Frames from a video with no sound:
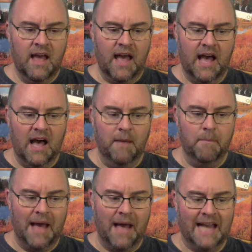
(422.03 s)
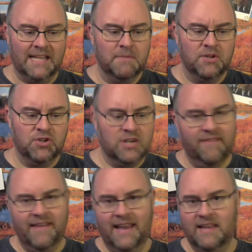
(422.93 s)
I just mentioned
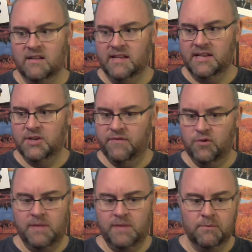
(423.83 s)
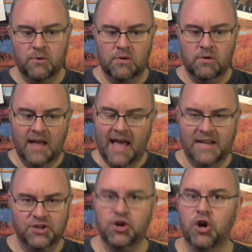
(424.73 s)
offhandedly to a few people
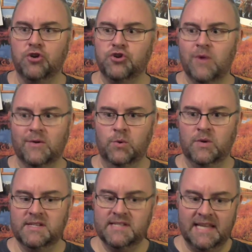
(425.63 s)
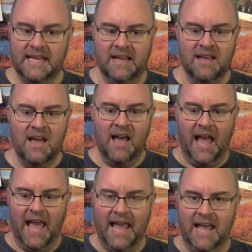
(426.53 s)
at church who I was going to see,
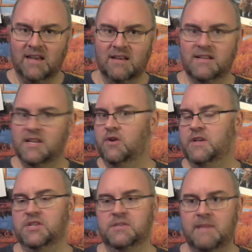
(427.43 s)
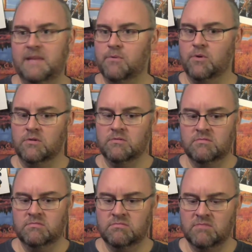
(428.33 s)
and and just people,
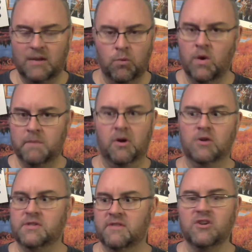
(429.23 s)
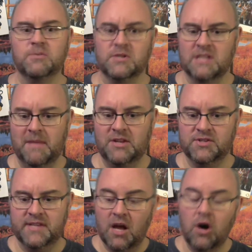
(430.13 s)
like one person, the first person I
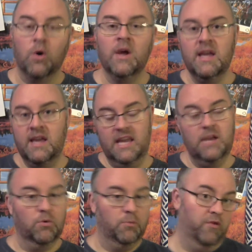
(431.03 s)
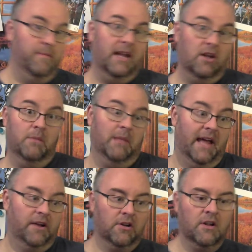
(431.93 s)
mentioned said, "Oh, he removed my
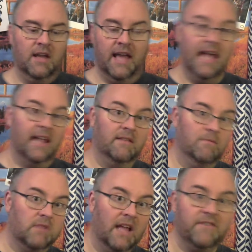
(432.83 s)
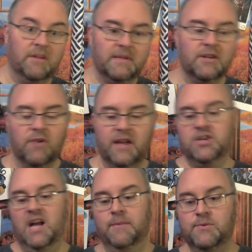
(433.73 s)
gallbladder," and loved him, did a great
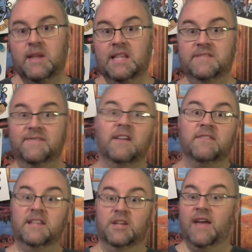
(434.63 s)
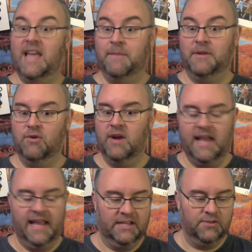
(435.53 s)
job. So I at least felt that hey, I'm in great
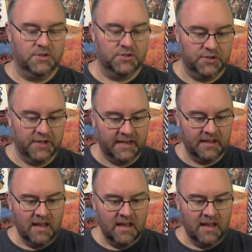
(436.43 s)
hands, which is good.